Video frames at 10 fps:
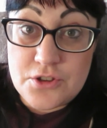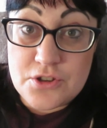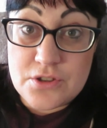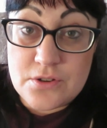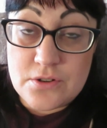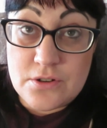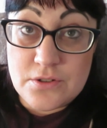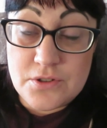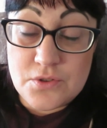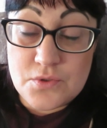You just got to
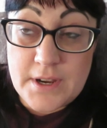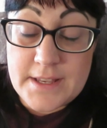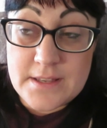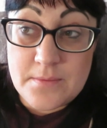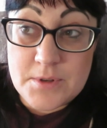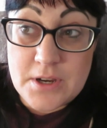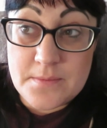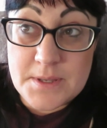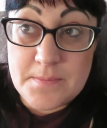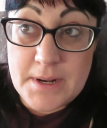concentrate
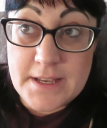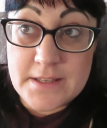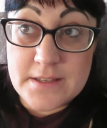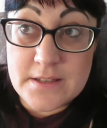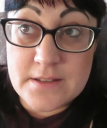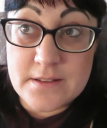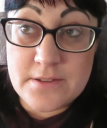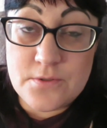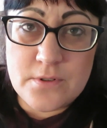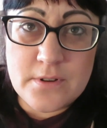sometimes in places because I
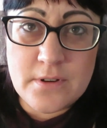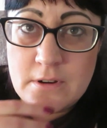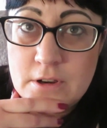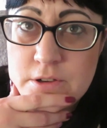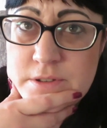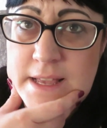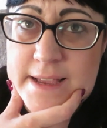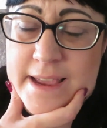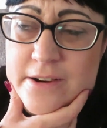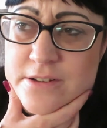thought, oh, who's
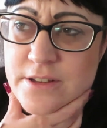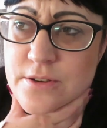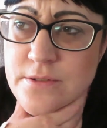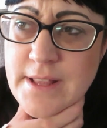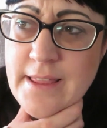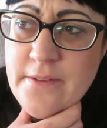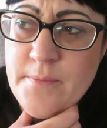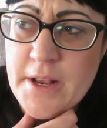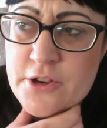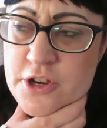that character? Who's that they've
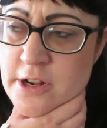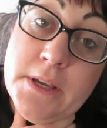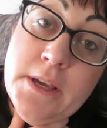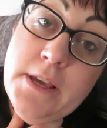mentioned?